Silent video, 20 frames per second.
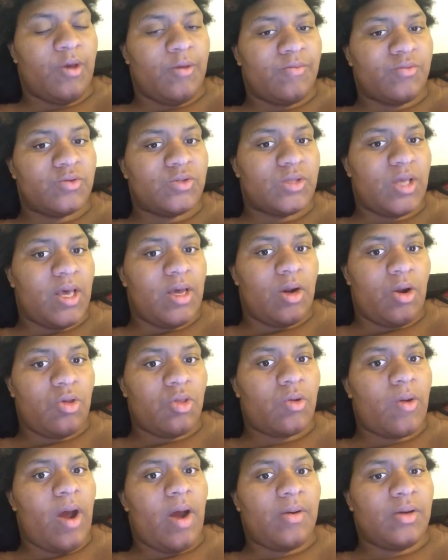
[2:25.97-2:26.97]
people saying,
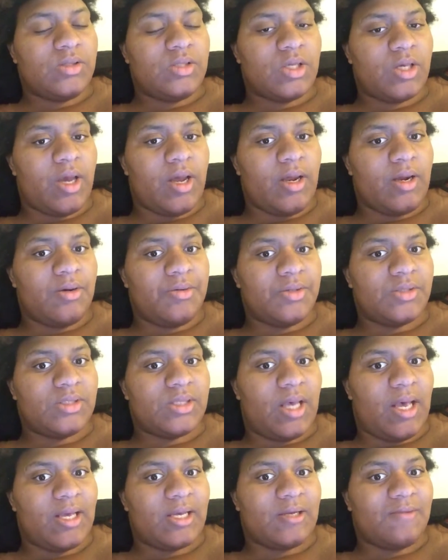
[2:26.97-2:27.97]
"Oh, the crowd doesn't care,"
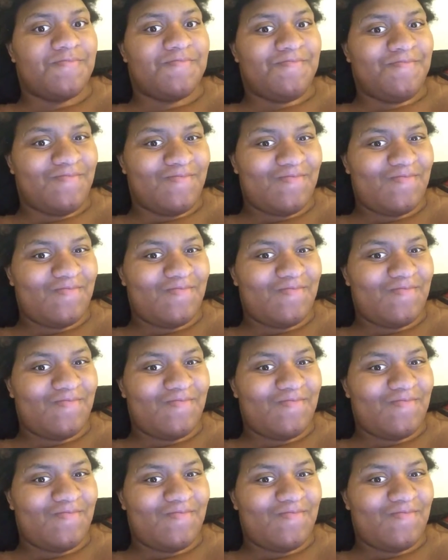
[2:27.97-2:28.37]
it's like,